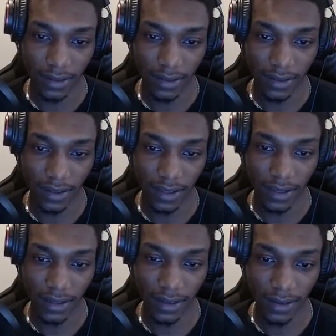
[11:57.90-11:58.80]

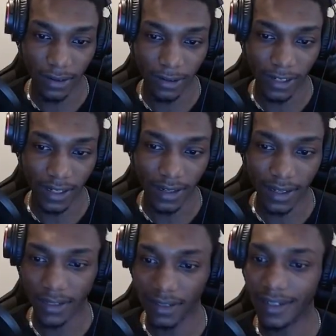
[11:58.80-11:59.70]
King or a
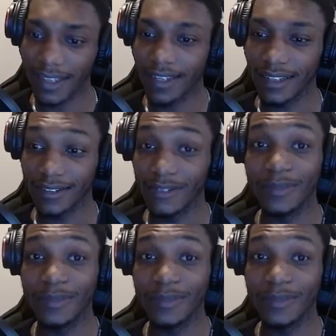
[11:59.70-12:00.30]
9 and an 8